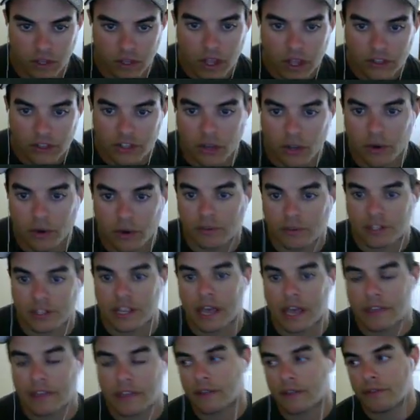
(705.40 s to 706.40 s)
So
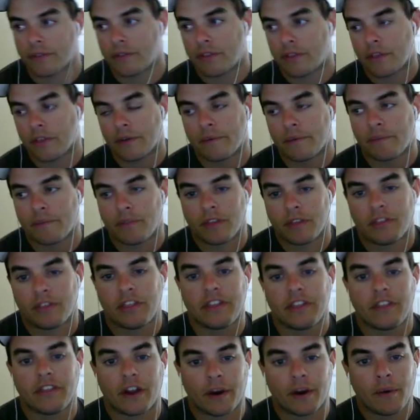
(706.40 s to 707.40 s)
yeah, the
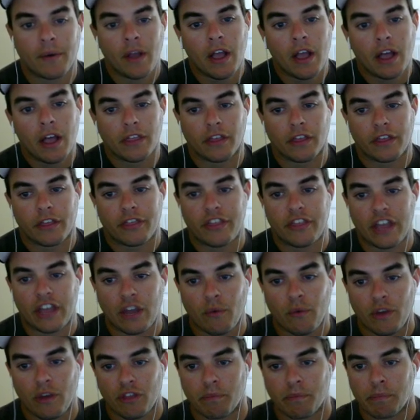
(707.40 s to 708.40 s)
thing there, the thing
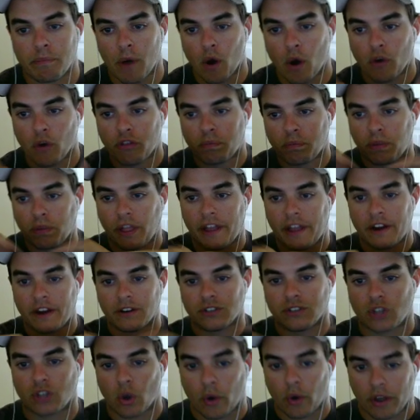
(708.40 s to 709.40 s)
with both players
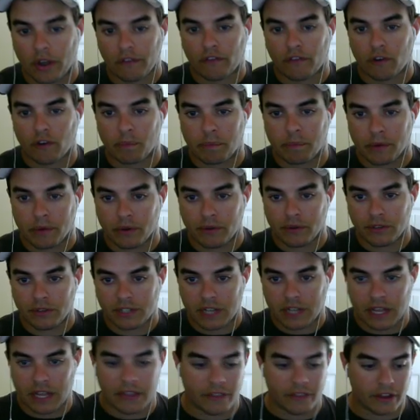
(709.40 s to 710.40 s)
going for boost
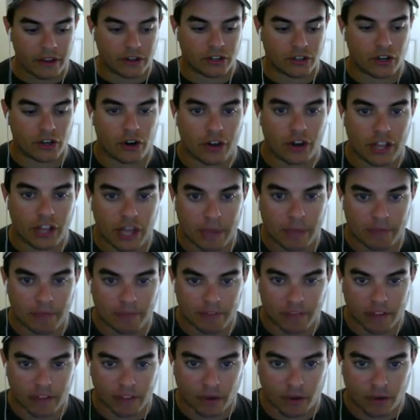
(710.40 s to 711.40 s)
and then turning up
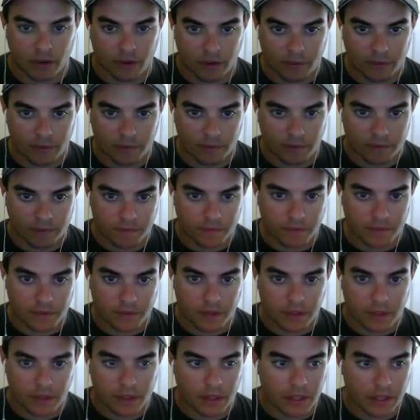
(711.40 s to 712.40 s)
field,
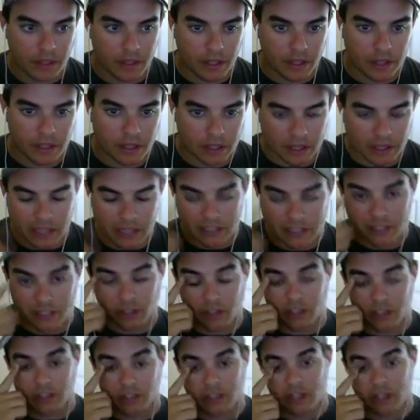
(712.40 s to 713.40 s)
let's look
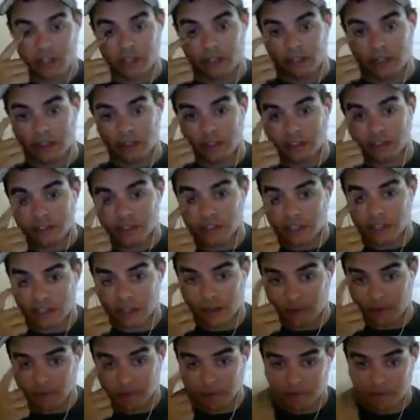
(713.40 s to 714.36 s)
at this again.